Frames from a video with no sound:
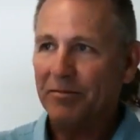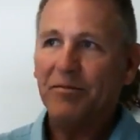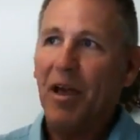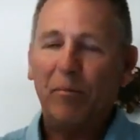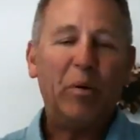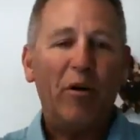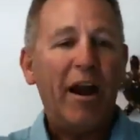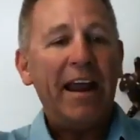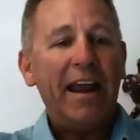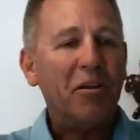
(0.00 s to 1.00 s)
a
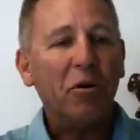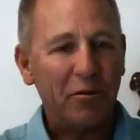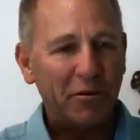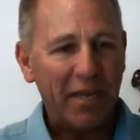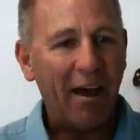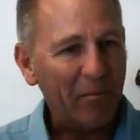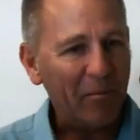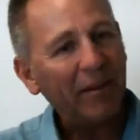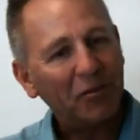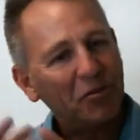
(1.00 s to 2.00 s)
parade going through town
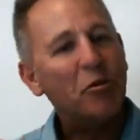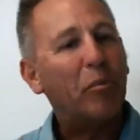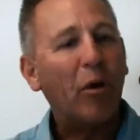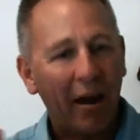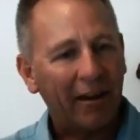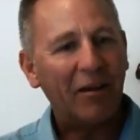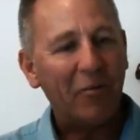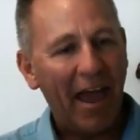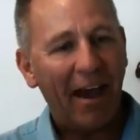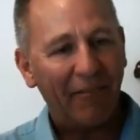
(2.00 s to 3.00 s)
about this new product that
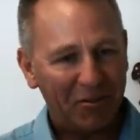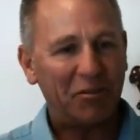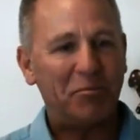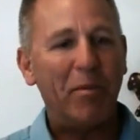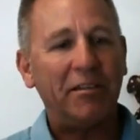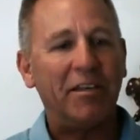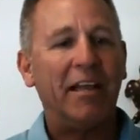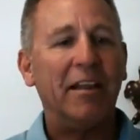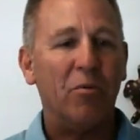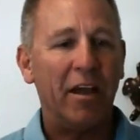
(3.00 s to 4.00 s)
we have. It's just
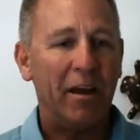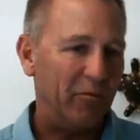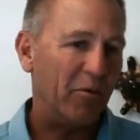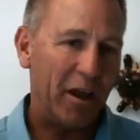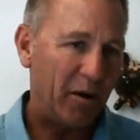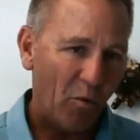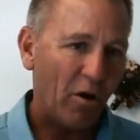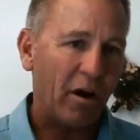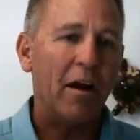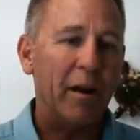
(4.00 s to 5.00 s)
basically we're going to
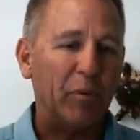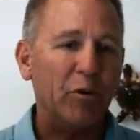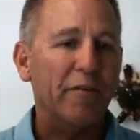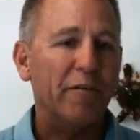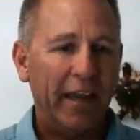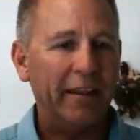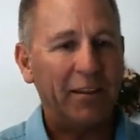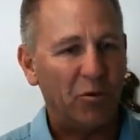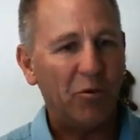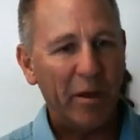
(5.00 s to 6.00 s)
work on improving it.
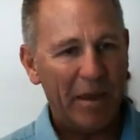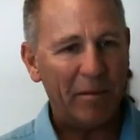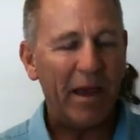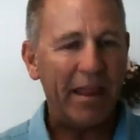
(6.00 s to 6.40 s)
That's what we mean by